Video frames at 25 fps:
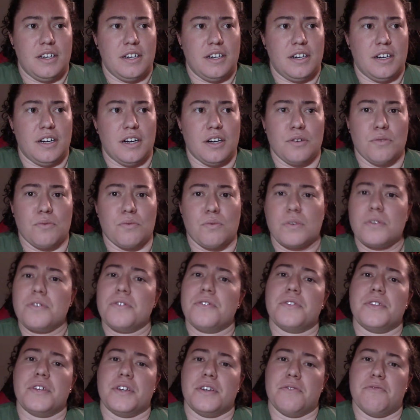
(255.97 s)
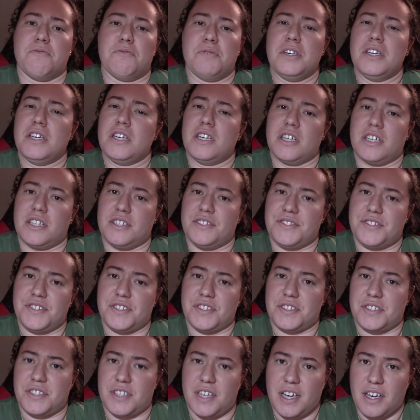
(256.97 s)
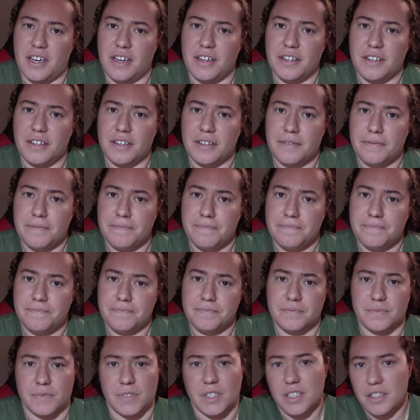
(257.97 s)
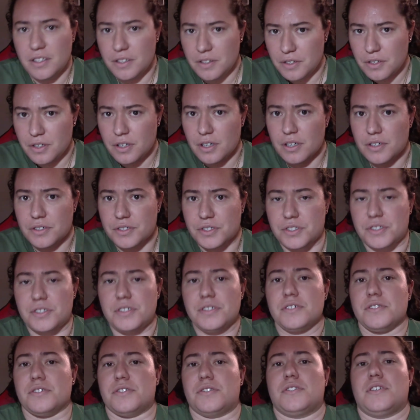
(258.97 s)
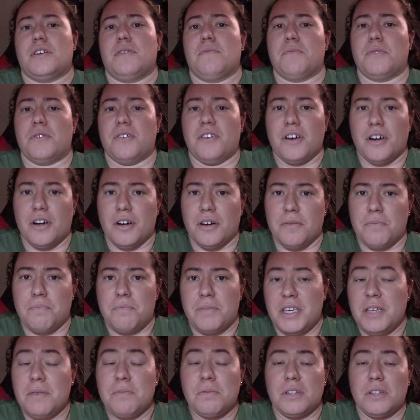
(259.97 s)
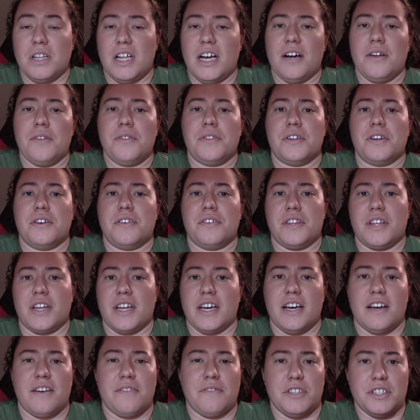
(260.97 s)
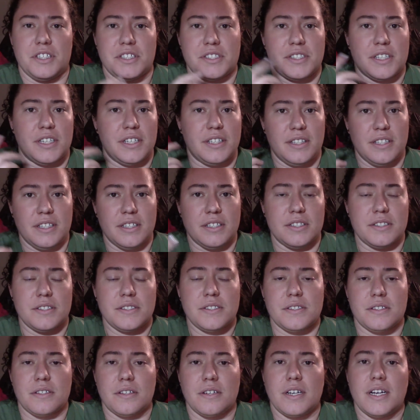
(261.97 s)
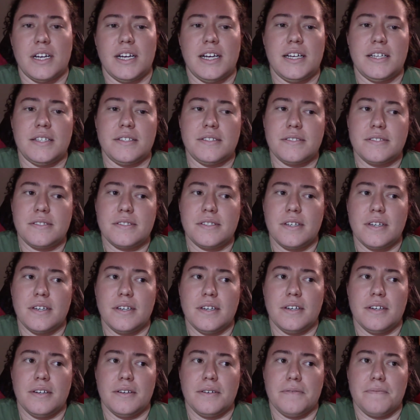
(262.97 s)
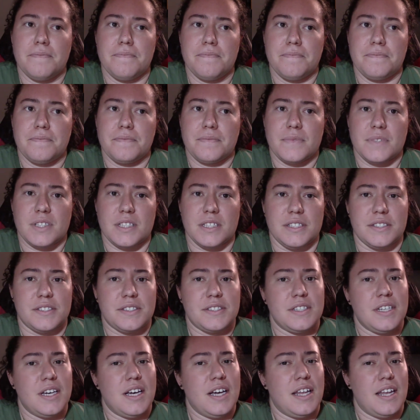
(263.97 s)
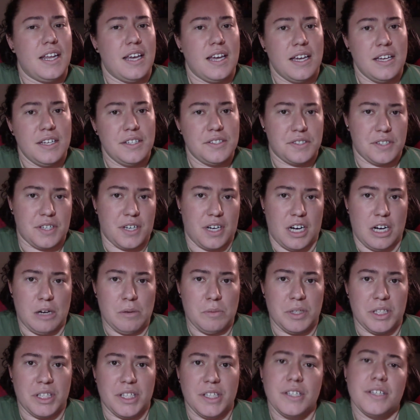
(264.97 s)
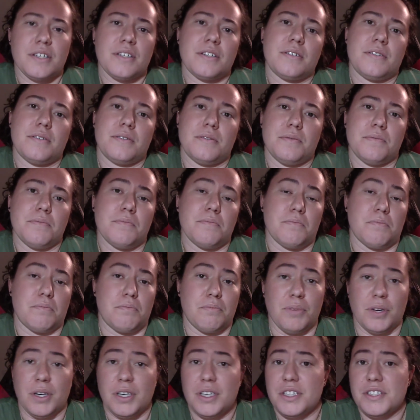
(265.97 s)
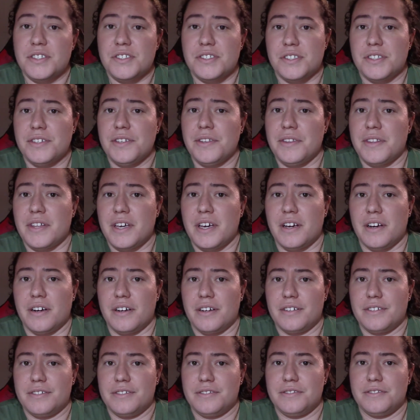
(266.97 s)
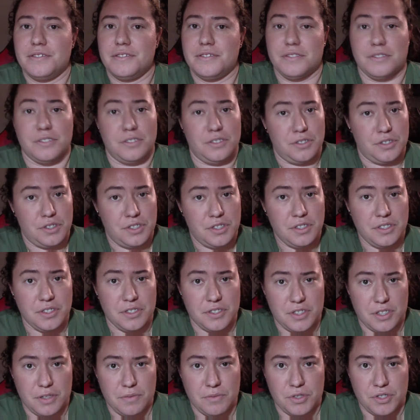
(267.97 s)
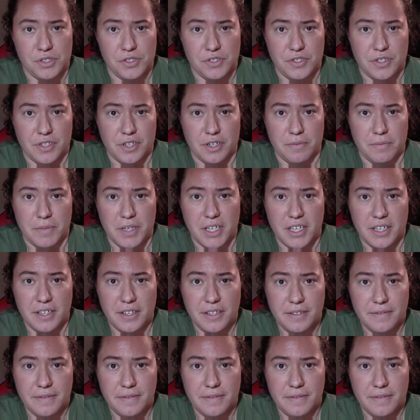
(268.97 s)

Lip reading: unworthy of being in society. And there are still some people out there that have these ideas in their heads. It's not as common, but it's still there. There's still assumptions that are made.